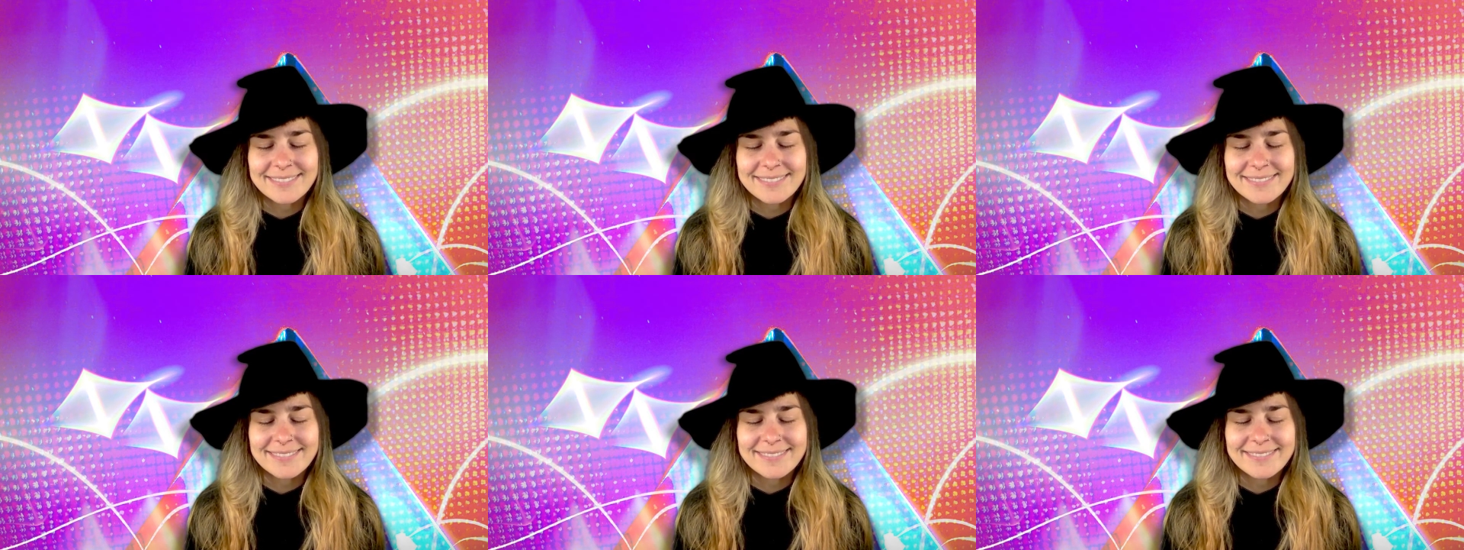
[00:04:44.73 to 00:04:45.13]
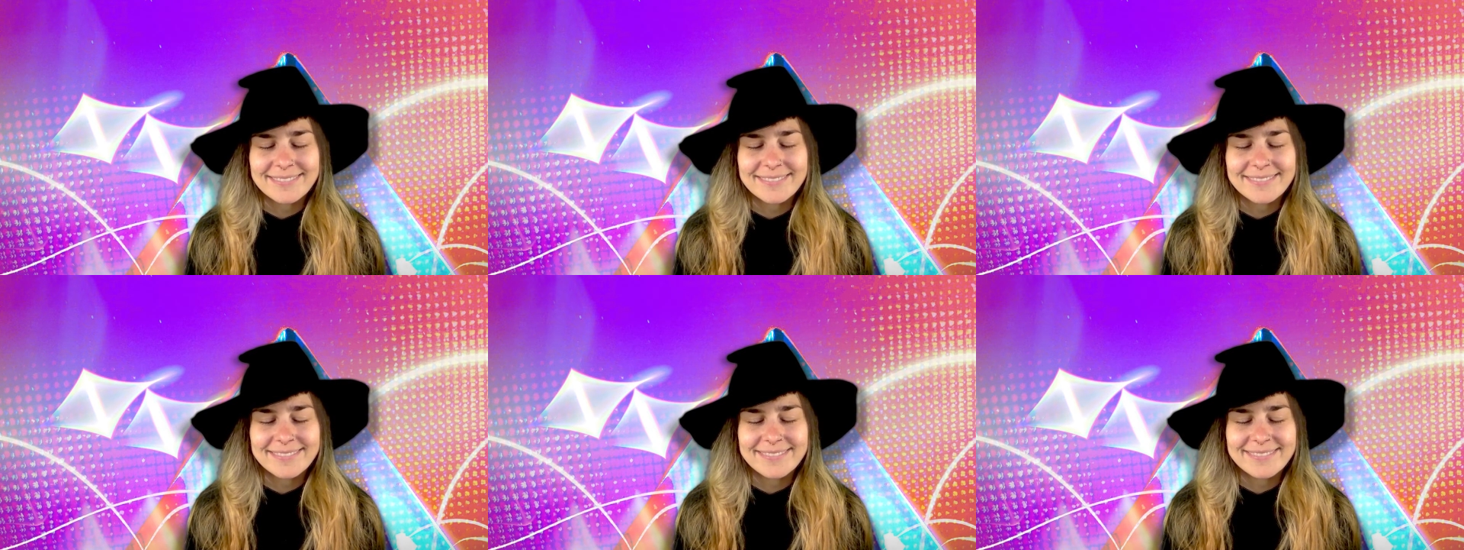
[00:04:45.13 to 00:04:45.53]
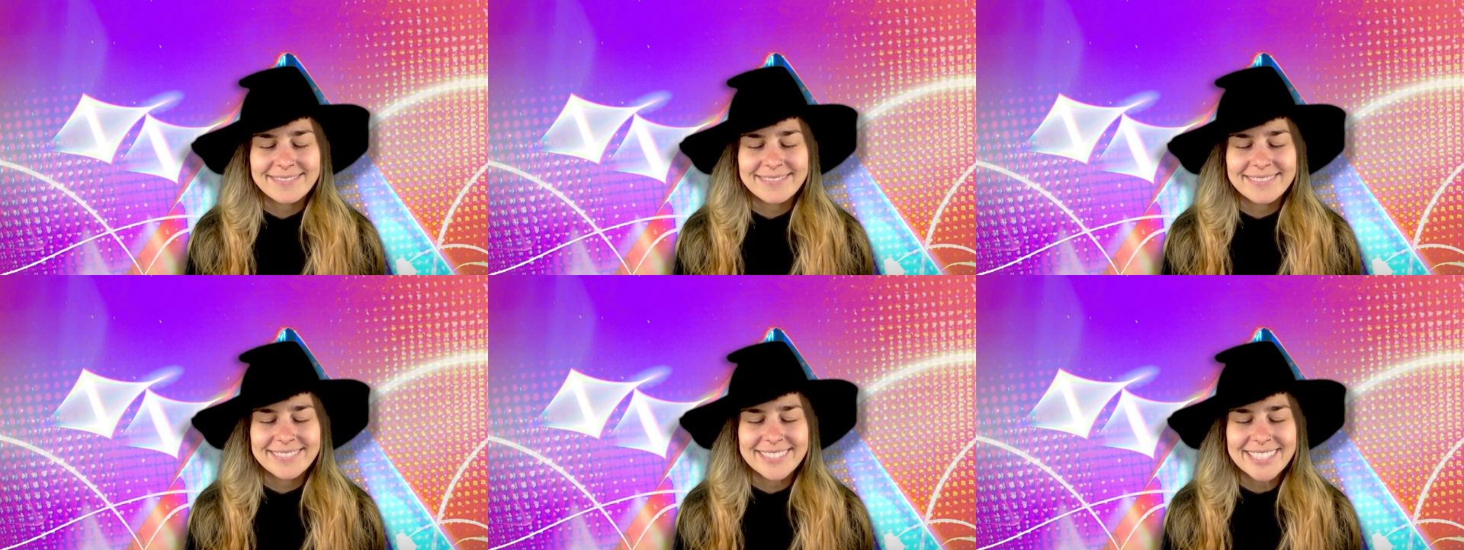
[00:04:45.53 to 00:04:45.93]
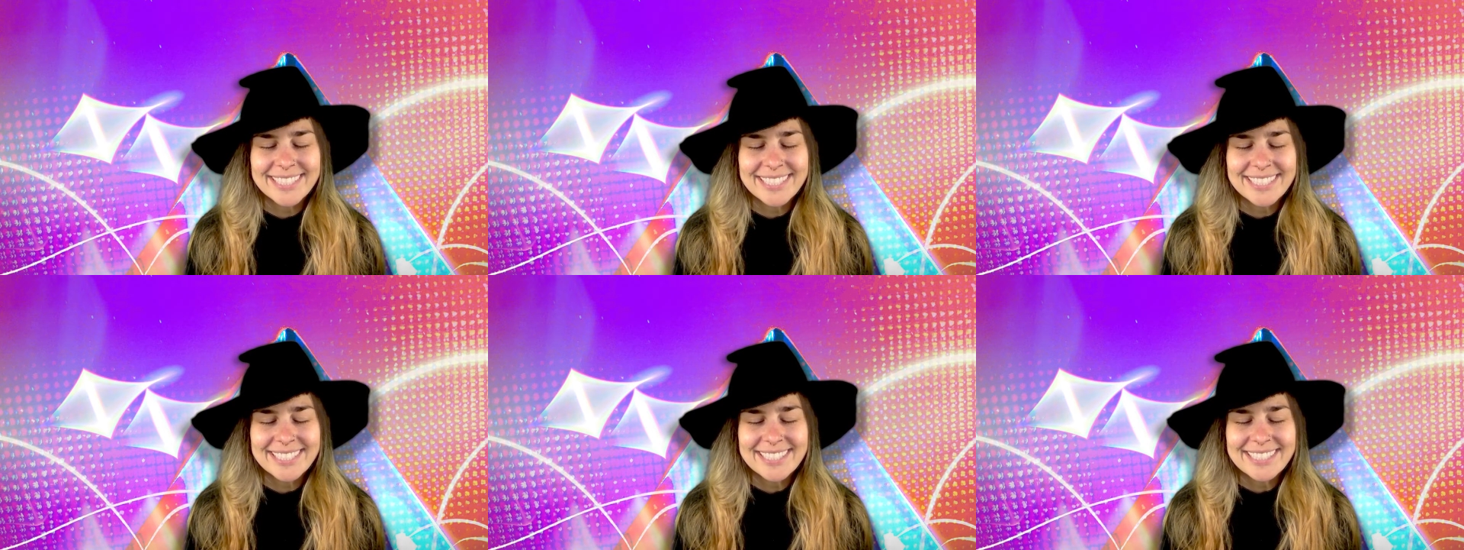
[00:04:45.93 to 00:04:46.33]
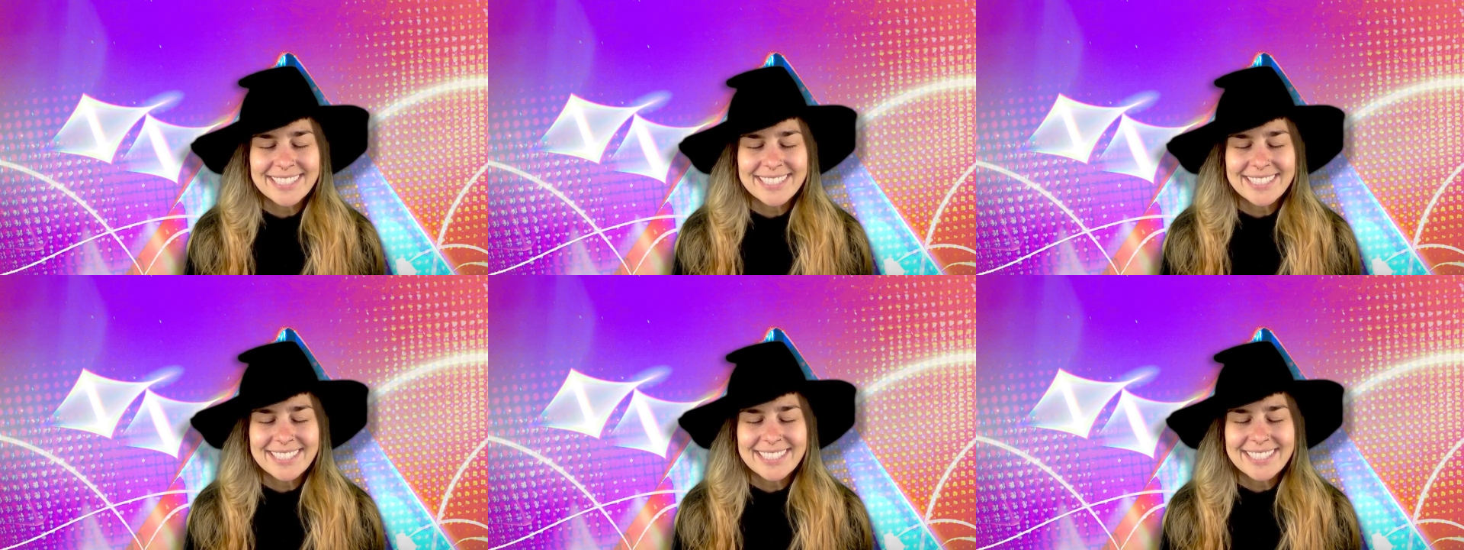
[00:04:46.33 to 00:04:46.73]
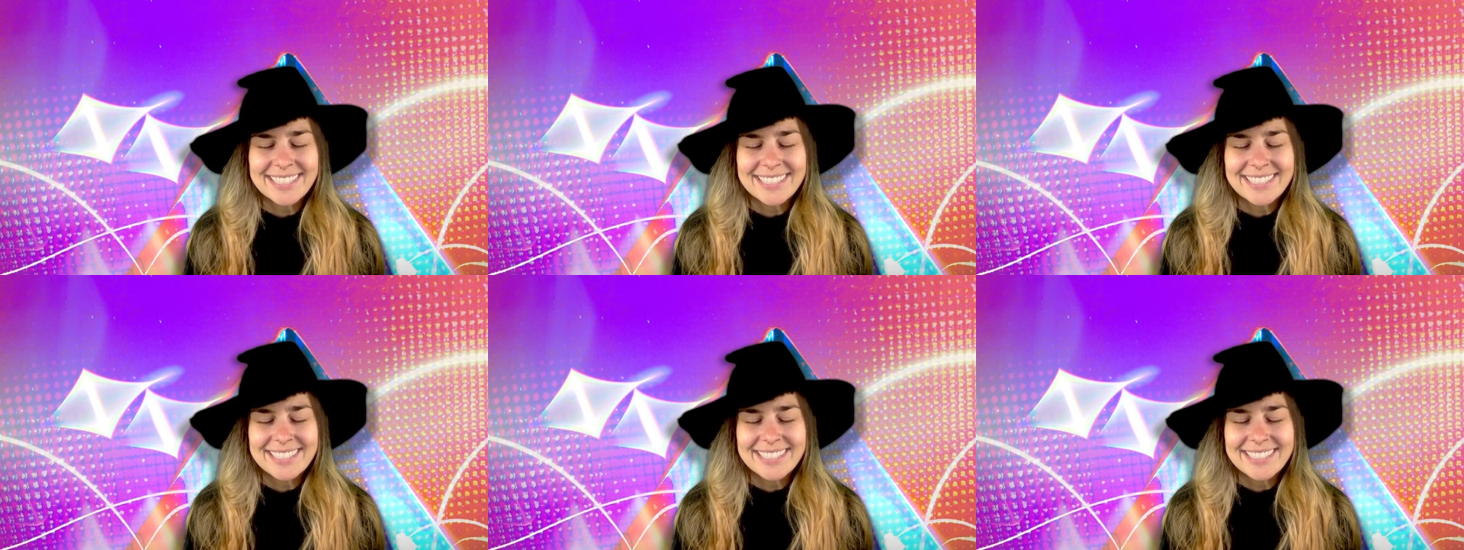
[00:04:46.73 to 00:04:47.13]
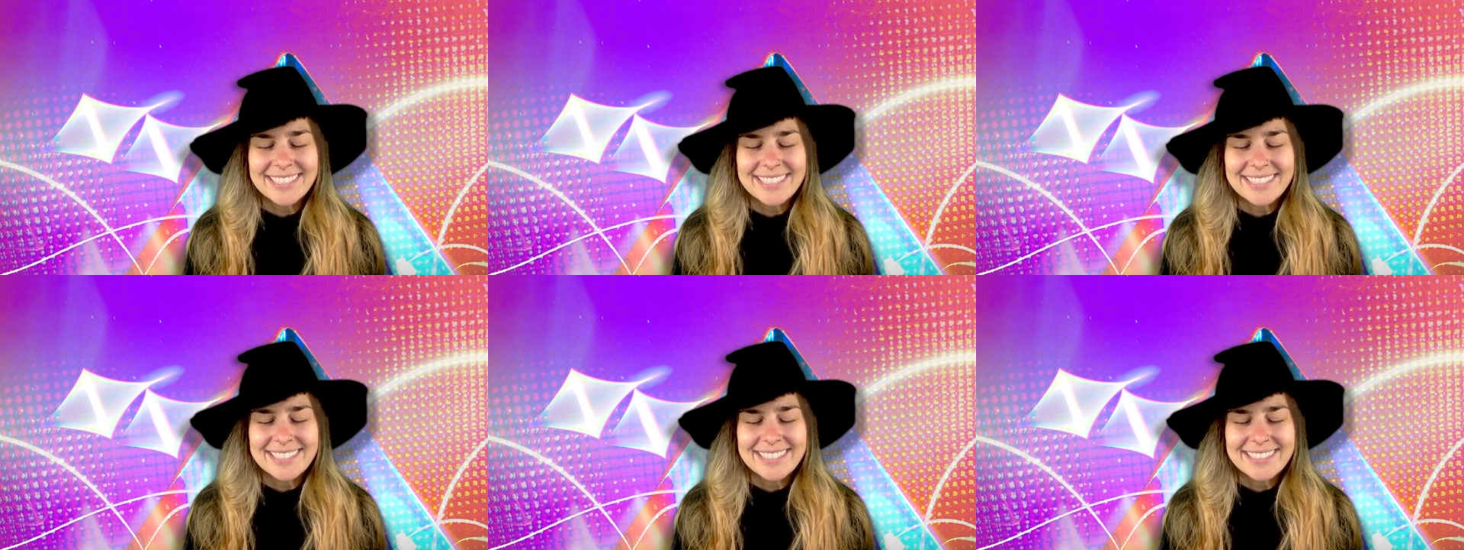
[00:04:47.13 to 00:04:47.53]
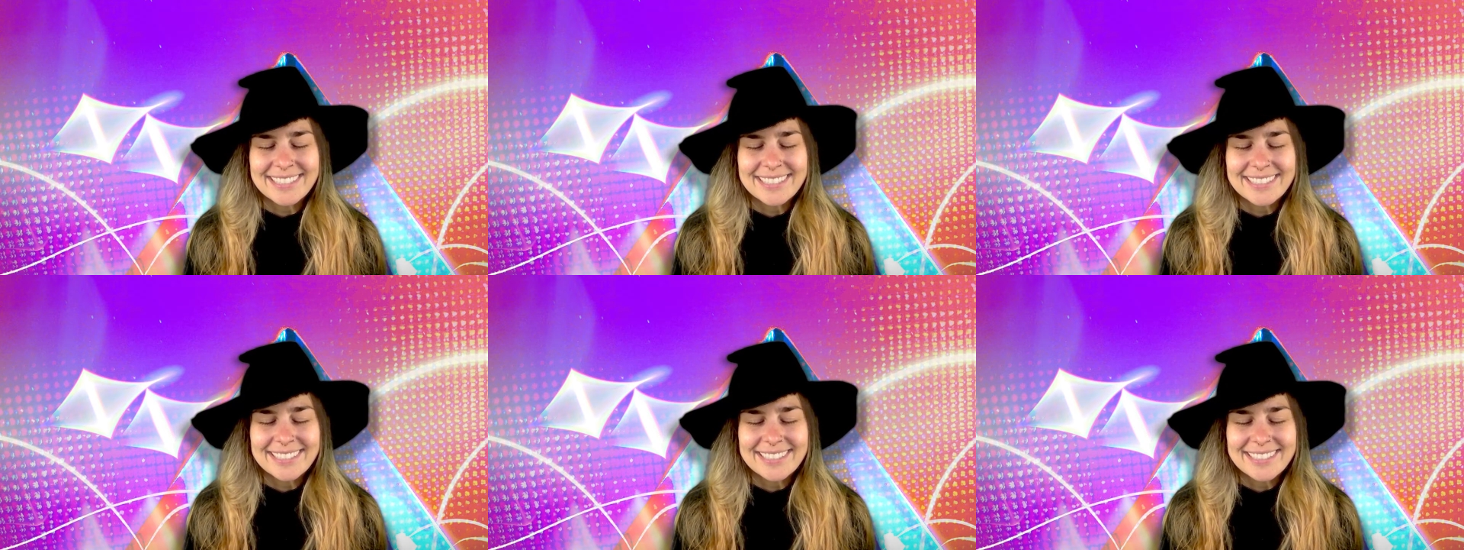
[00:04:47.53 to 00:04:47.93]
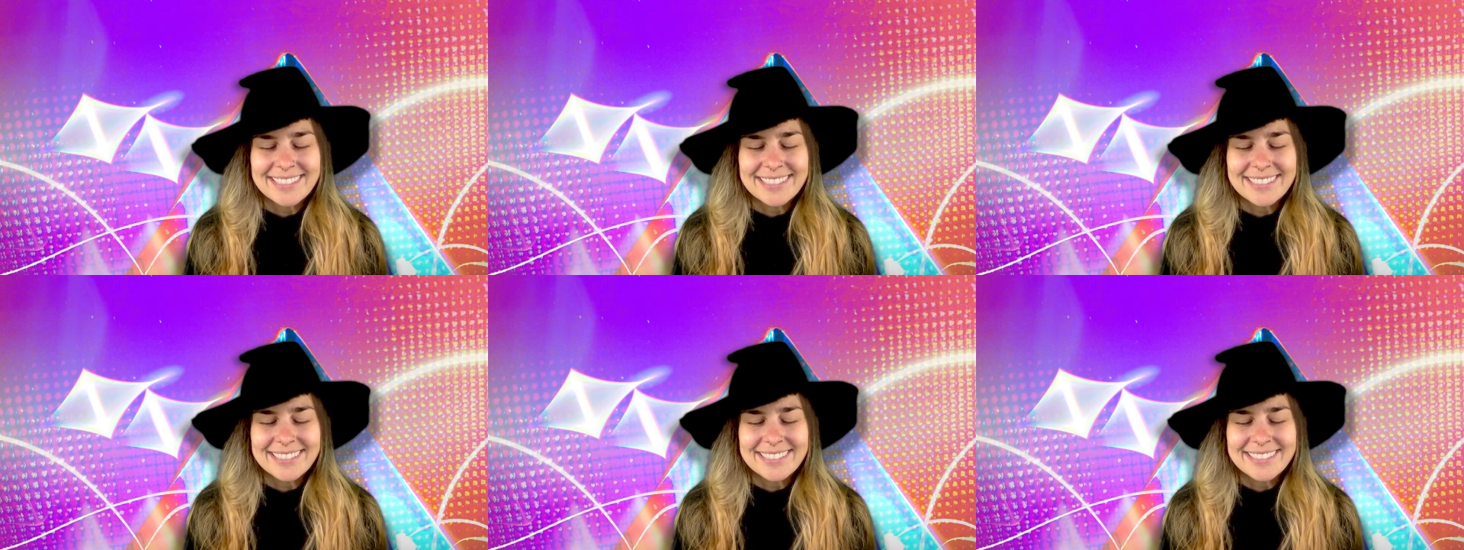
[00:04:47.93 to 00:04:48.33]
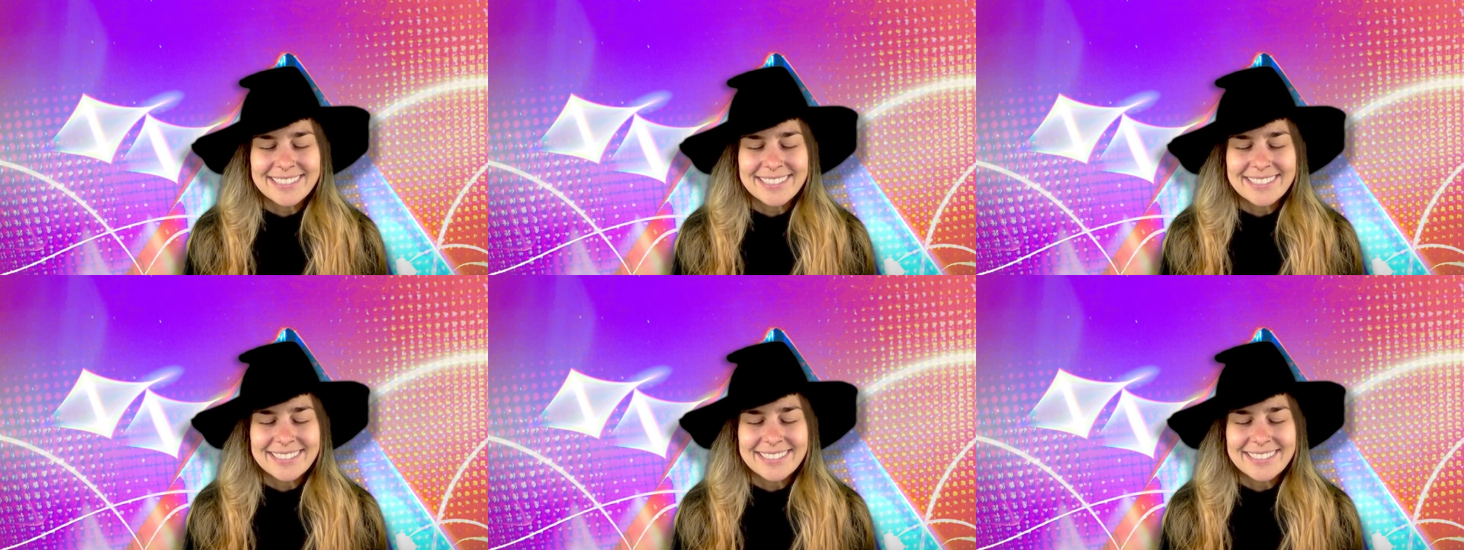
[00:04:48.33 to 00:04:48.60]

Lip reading: Nothing is said.